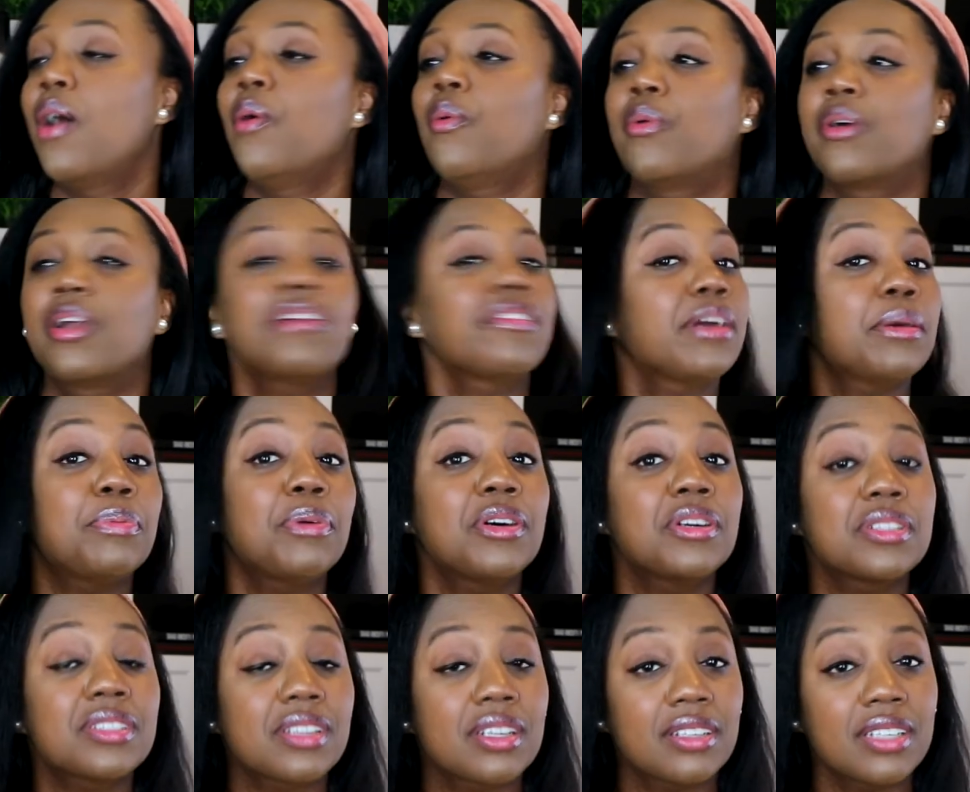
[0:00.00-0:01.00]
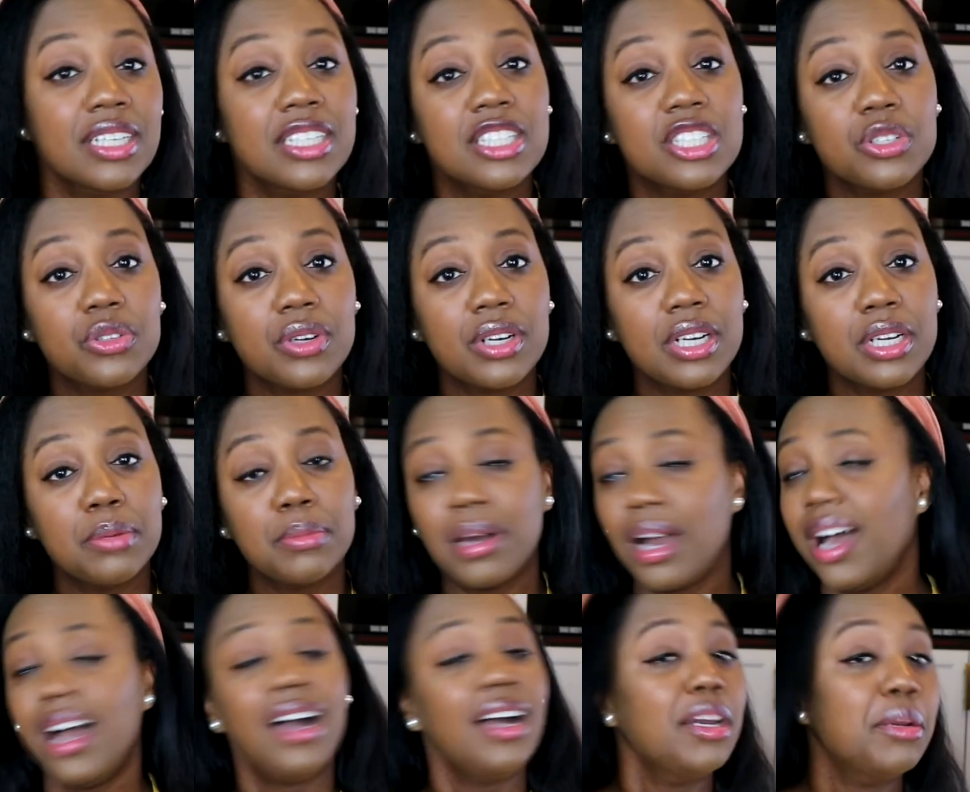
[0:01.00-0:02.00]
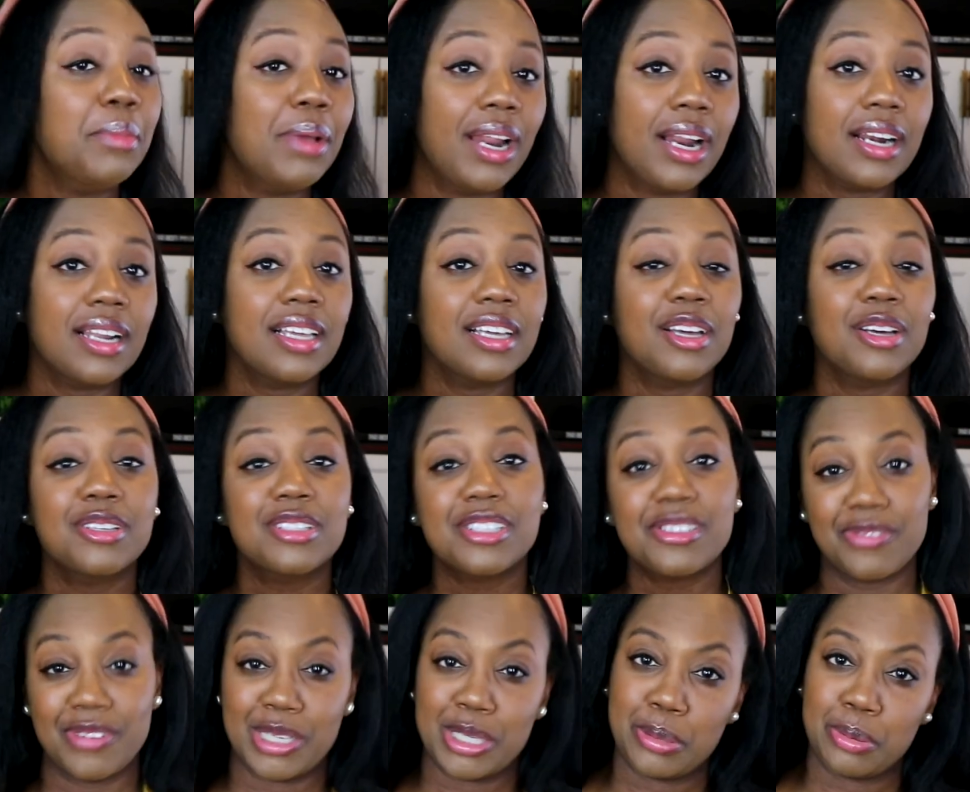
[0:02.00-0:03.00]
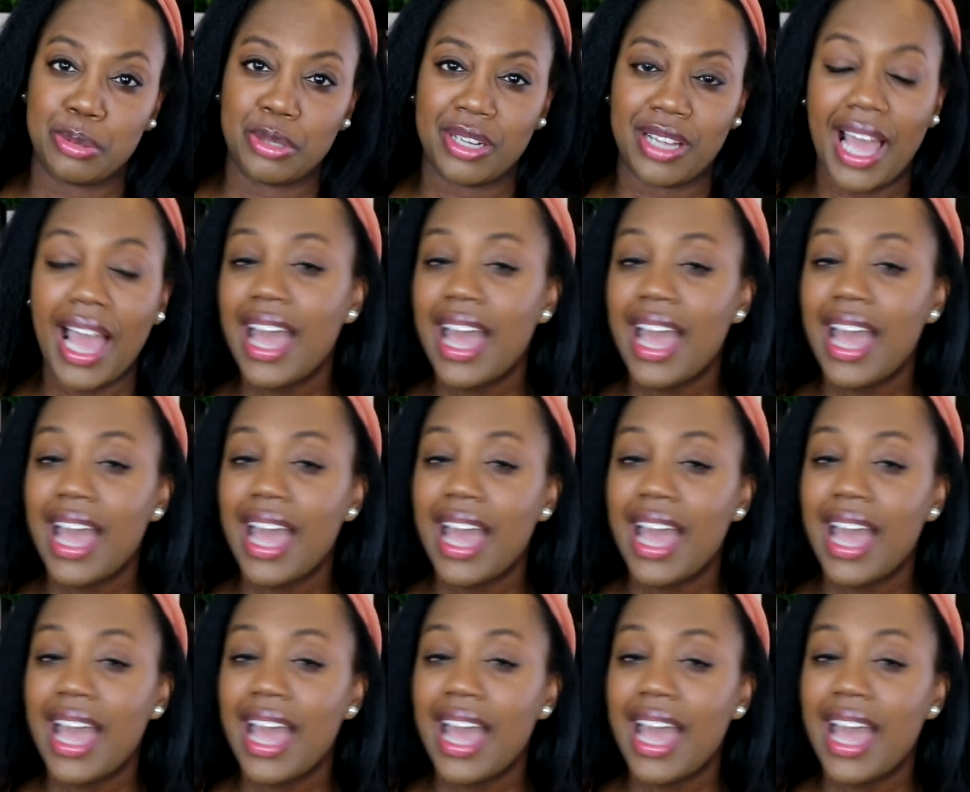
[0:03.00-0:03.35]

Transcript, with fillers: Whatever I post on Instagram automatically goes to Facebook.